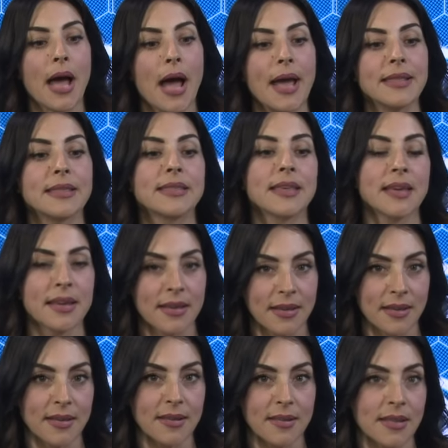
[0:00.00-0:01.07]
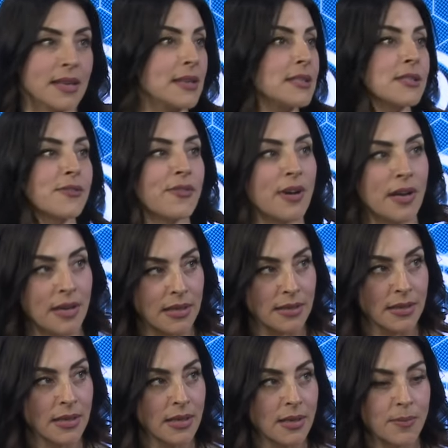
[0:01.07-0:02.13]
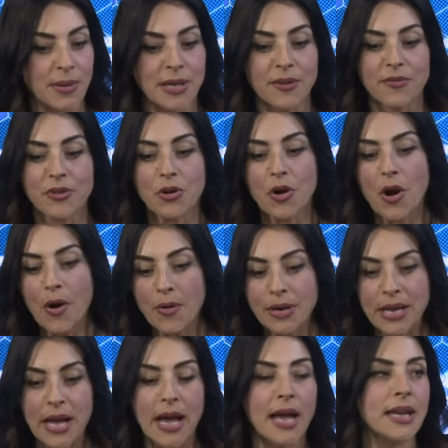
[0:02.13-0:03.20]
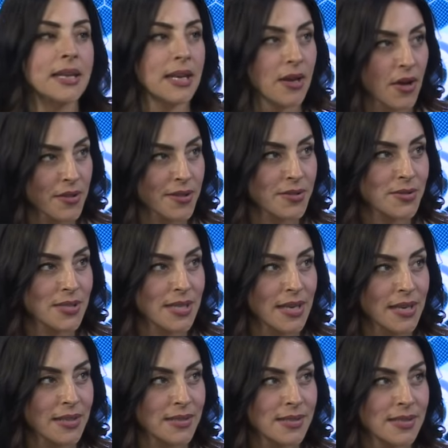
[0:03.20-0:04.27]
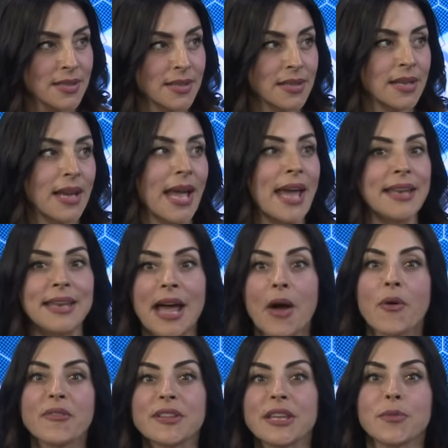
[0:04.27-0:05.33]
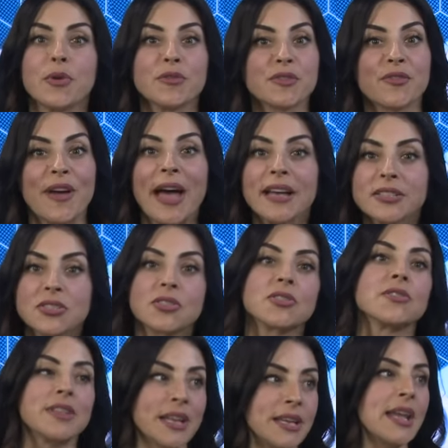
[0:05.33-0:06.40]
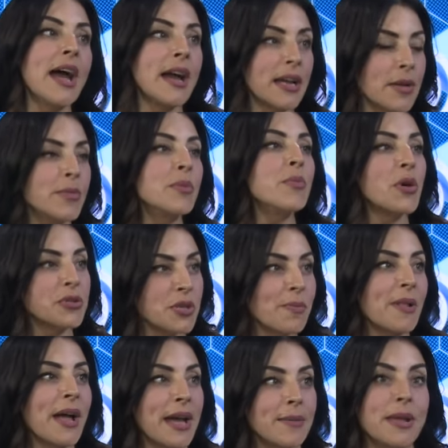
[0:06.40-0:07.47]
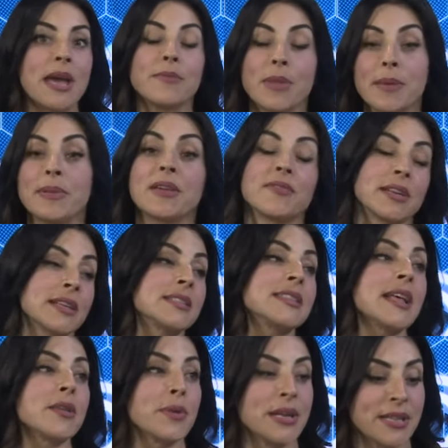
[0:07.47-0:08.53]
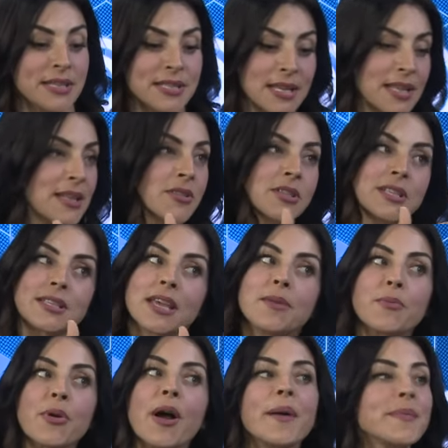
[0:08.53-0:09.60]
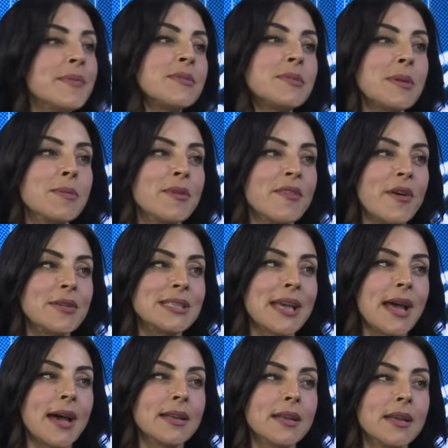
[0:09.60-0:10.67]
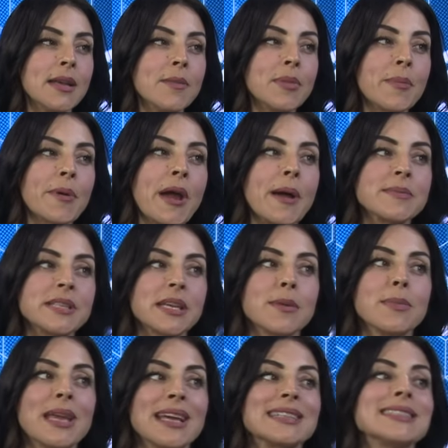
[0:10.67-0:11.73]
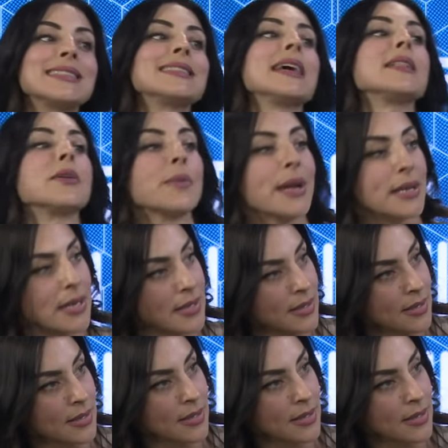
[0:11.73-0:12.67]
I think then it's fine. But if you're already hiding all those things and now everything moves faster, then it can be multiplied and maybe even accelerated. They're the same problems people have always had, but perhaps they can be accelerated